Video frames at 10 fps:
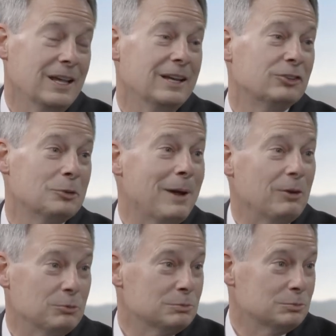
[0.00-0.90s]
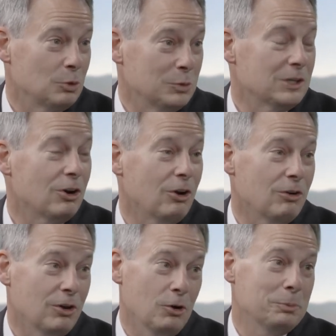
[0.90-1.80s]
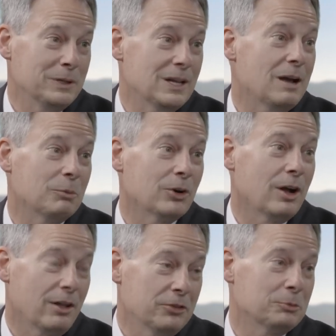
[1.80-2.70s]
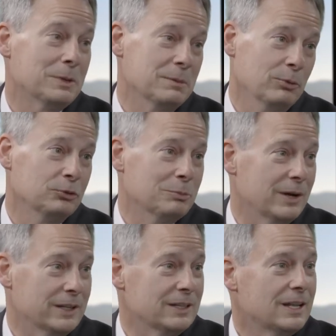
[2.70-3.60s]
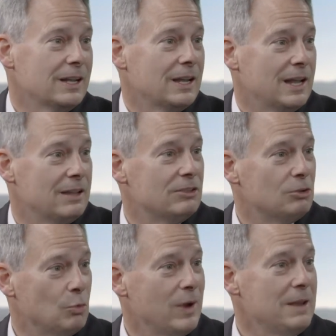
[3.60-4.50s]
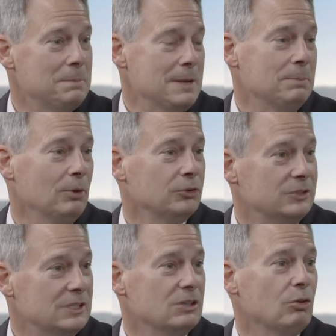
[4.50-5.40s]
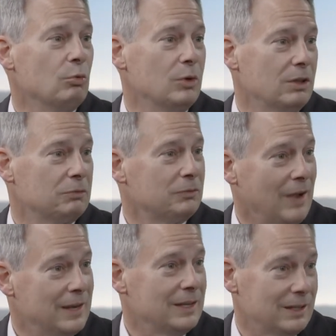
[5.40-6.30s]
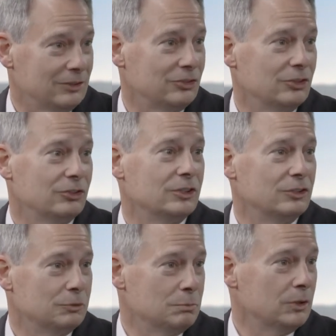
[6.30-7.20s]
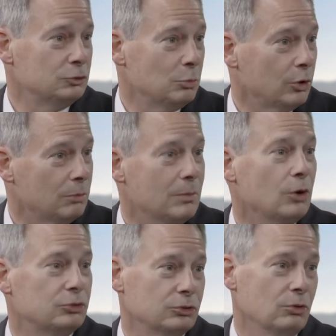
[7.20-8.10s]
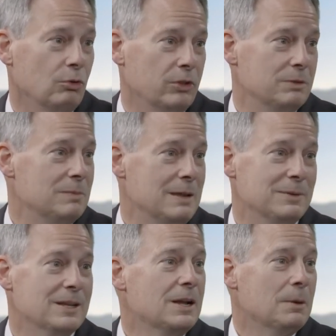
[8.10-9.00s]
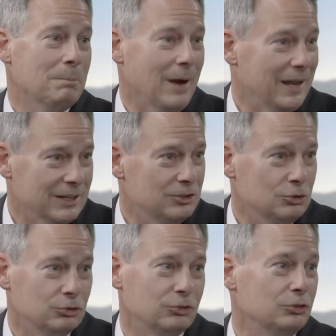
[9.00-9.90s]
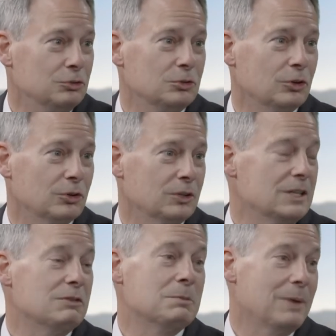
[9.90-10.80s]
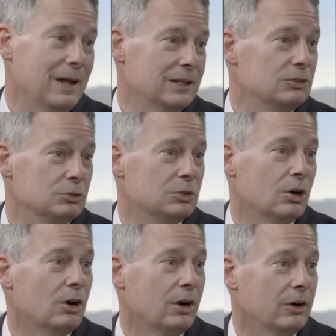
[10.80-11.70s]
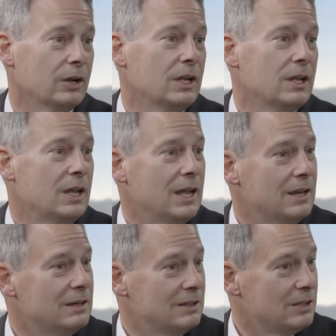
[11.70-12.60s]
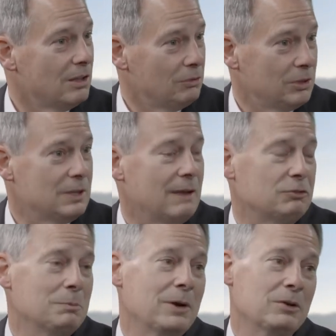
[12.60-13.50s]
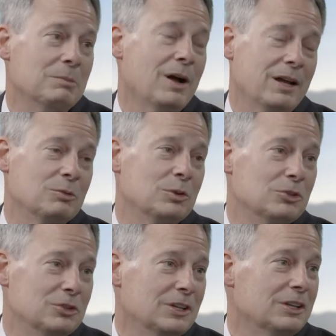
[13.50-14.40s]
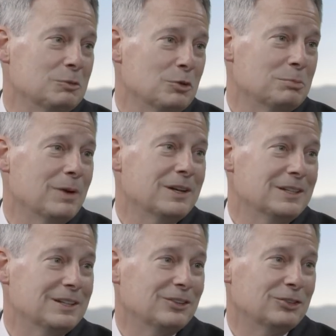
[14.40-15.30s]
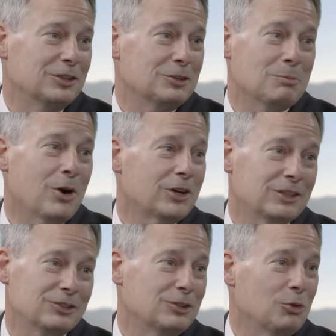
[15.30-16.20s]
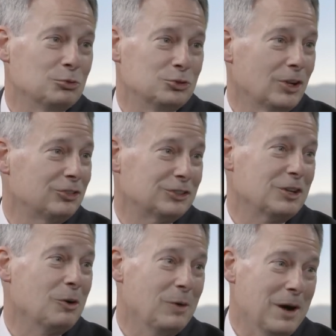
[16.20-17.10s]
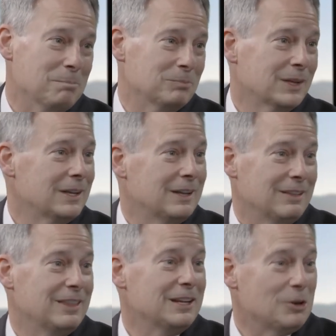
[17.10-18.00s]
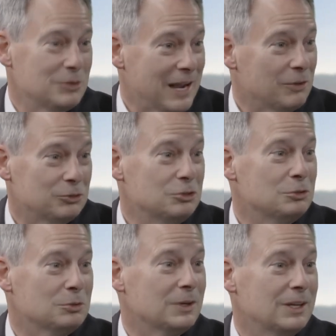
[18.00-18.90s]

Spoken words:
And it's about what we call OPM, or other people's money. And the way people deal with finances is much more emotional than maybe buying a new suit or even buying a new car. And the other thing you have to bear in mind when you're dealing with money is that the markets don't just go up. They go down too.